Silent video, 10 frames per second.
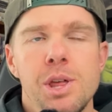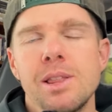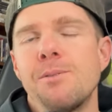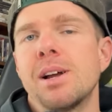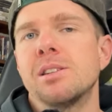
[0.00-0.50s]
I
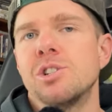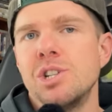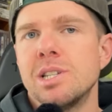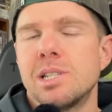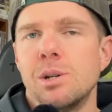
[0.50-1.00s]
think the fact that
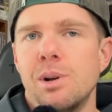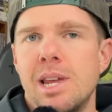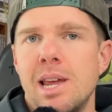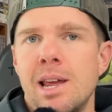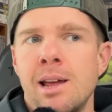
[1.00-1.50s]
she's still
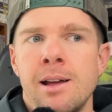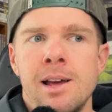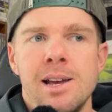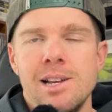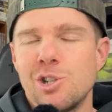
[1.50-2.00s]
here
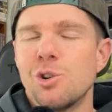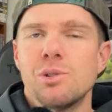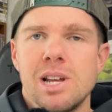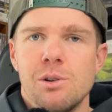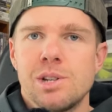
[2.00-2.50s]
is a
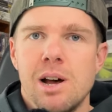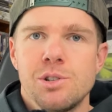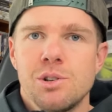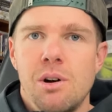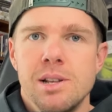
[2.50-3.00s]
good
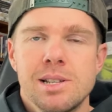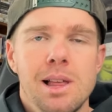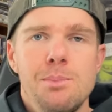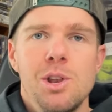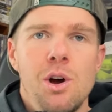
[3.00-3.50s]
telltale sign
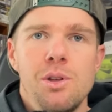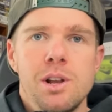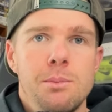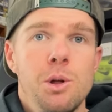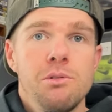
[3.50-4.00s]
to let me know
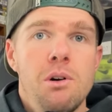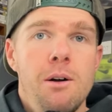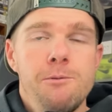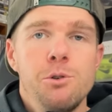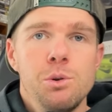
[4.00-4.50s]
that I'm on the
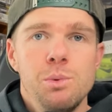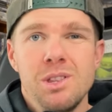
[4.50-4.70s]
right foot